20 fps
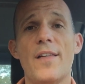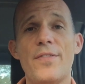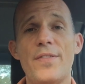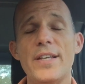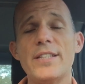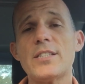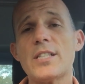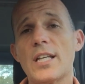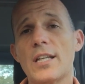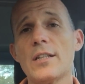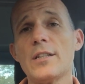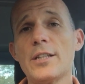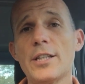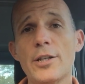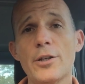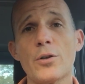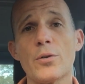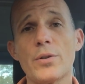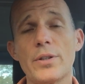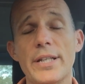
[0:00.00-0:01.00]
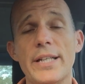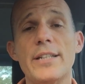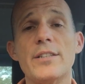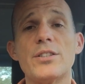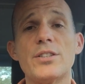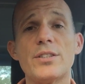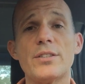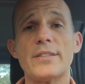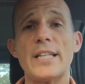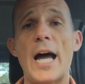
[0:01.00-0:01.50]
this can literally
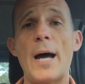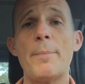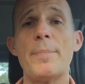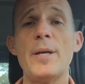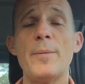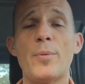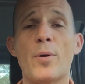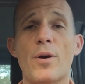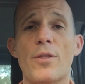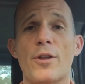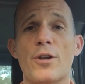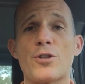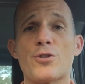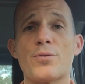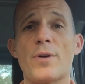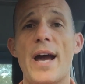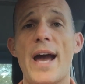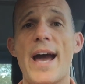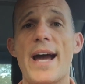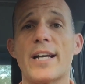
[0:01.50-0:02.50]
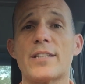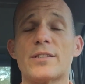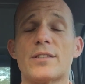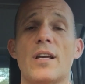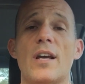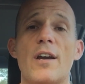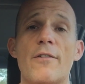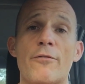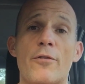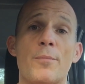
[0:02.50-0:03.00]
stop people on their tracks
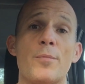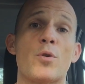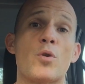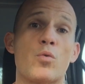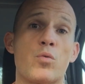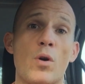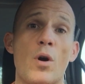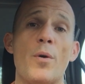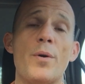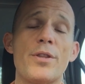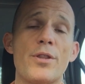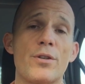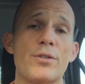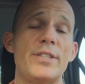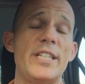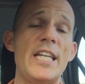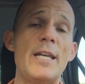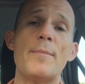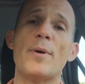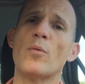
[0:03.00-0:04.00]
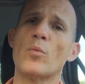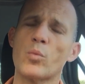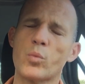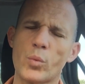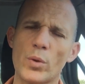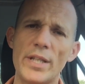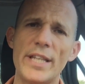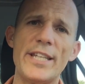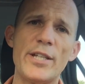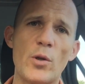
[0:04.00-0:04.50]
from growing their team
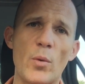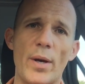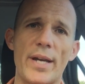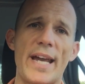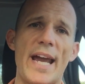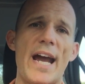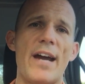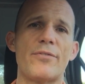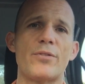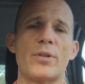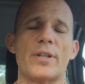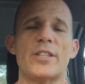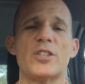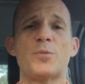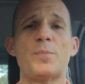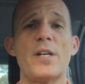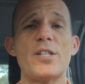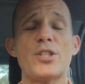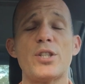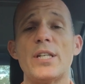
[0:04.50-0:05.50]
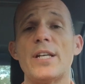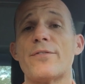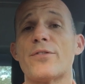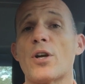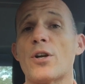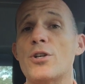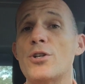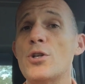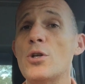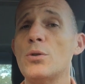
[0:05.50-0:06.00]
and really going after it, especially if
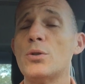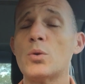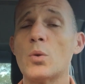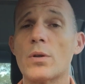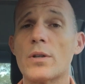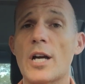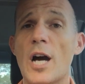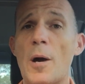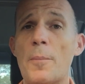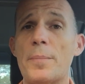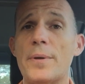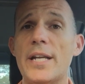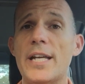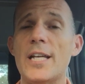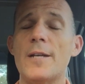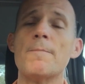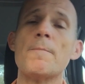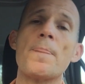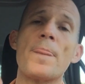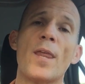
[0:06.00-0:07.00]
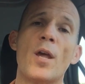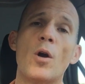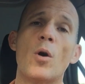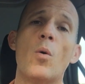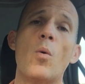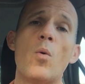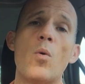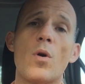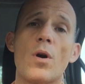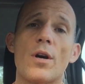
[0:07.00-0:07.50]
they're new to a company
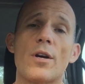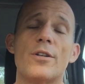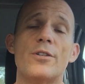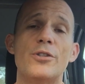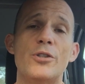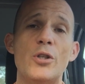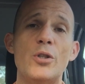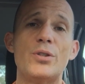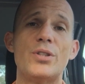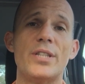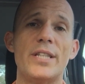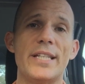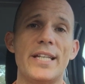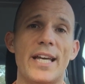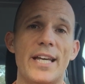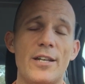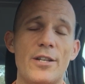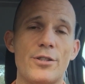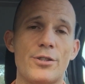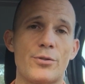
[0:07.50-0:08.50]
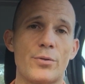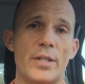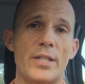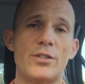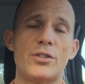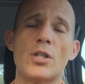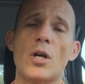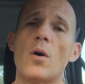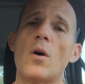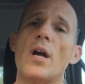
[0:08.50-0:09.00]
or new to the industry.
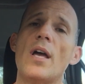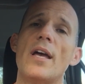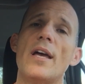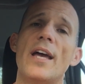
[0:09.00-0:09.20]
So